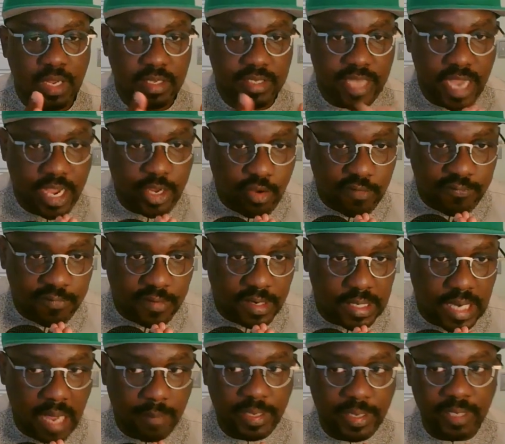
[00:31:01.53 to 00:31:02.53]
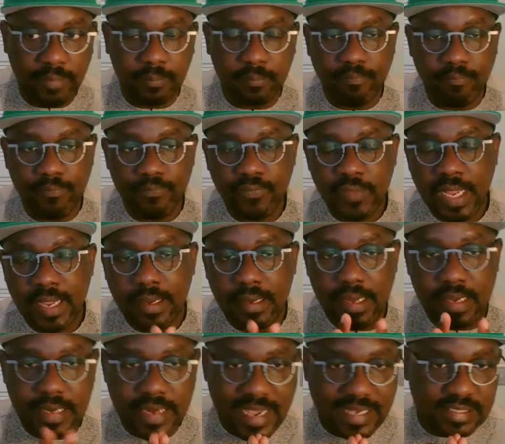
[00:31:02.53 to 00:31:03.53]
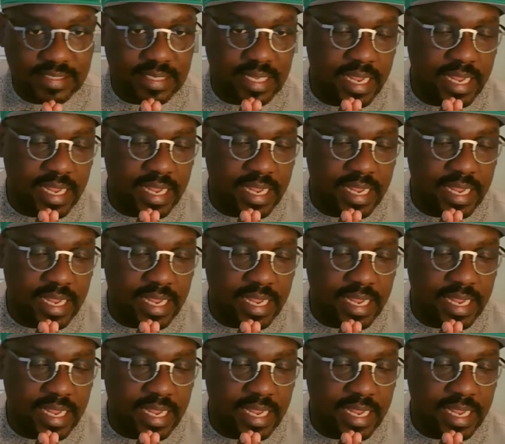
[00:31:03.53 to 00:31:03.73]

Thank you for coming. The next